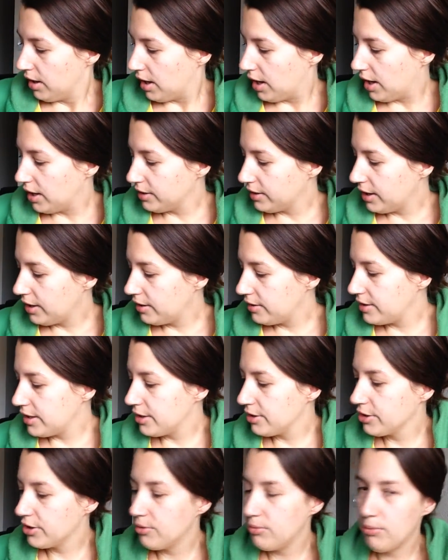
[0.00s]

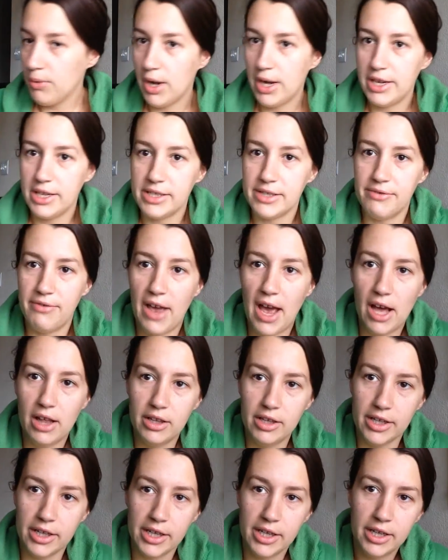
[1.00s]
Another good one is
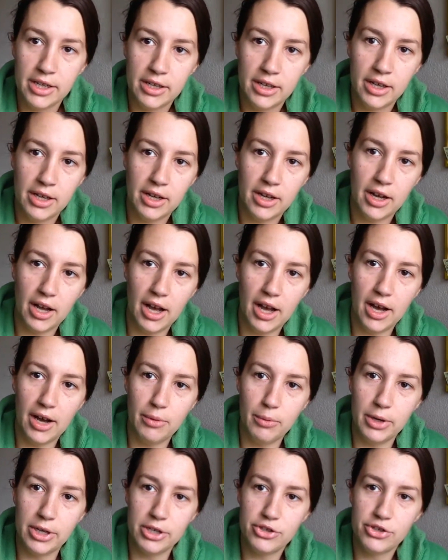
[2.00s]
Valor,
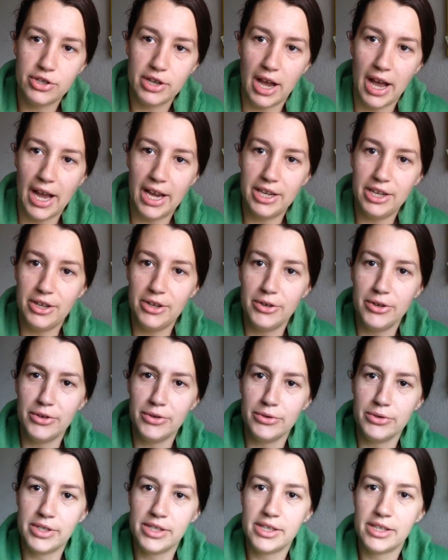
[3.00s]
which I
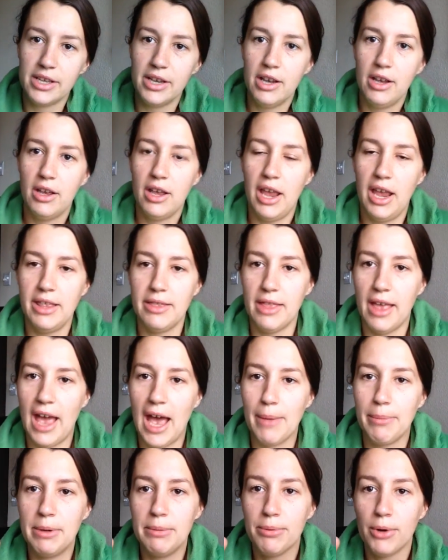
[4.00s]
use in the
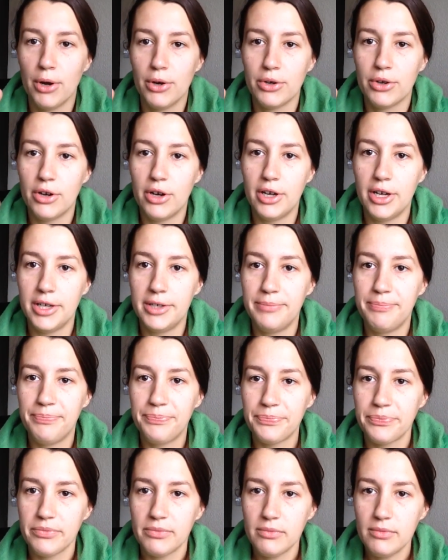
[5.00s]
Happy Protocol
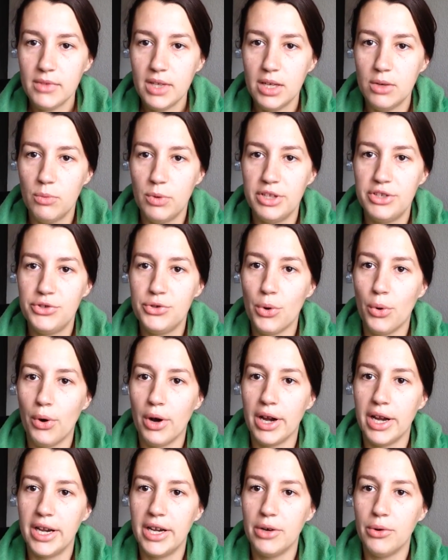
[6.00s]
with
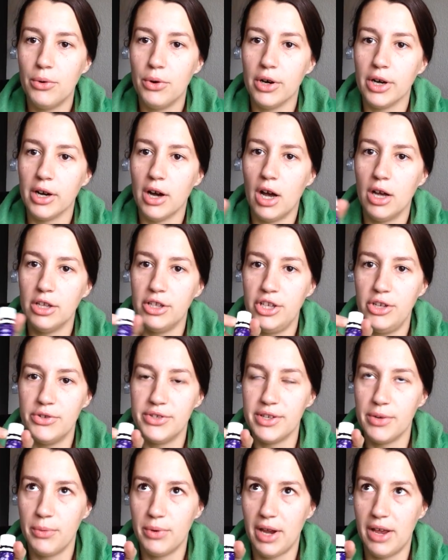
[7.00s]
joy, or I'll
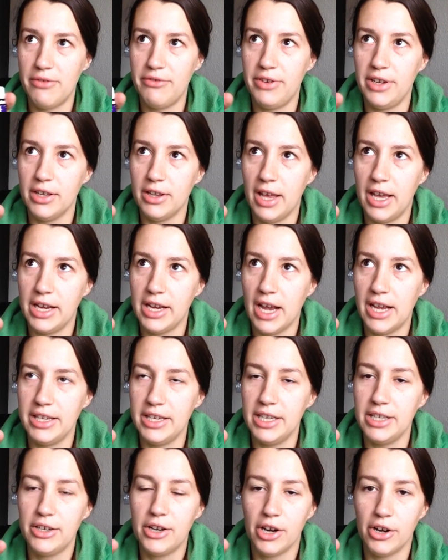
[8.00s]
use it when I feel like I
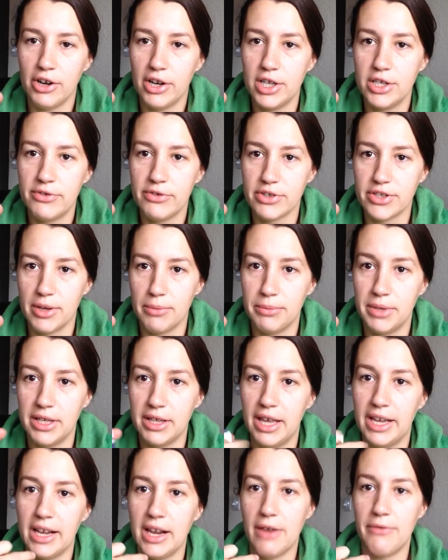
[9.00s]
need courage for
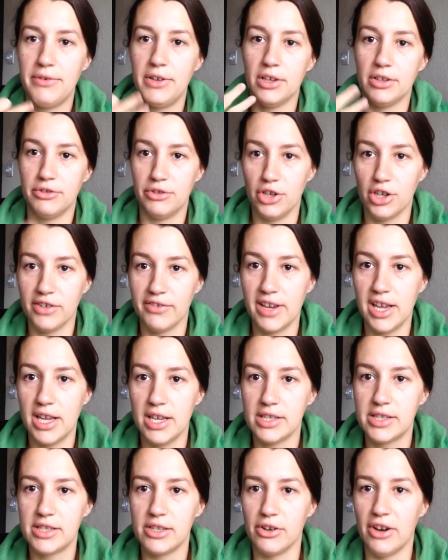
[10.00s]
something, like I feel
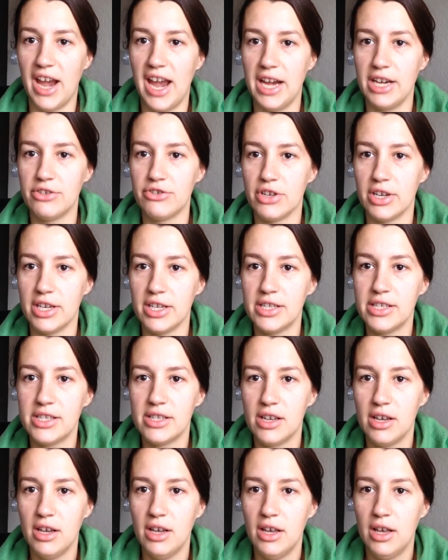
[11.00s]
nervous or
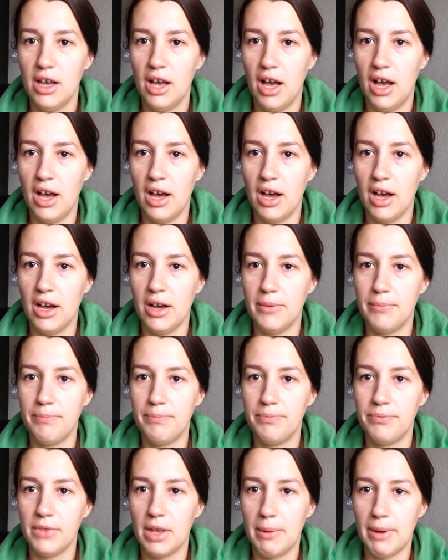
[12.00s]
anxious
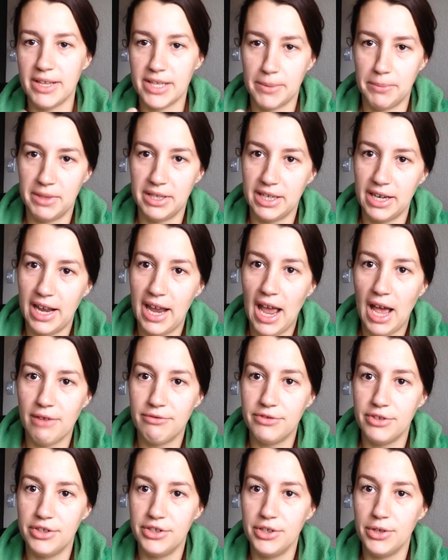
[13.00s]
about something that I
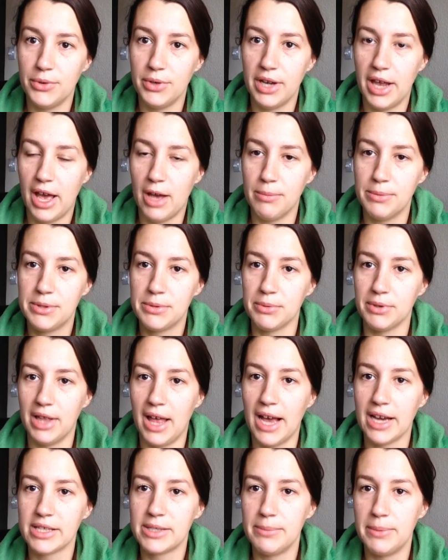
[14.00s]
have to do. It helps
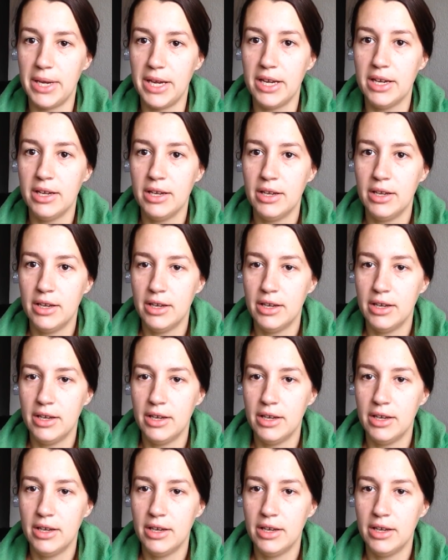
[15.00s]
relax me.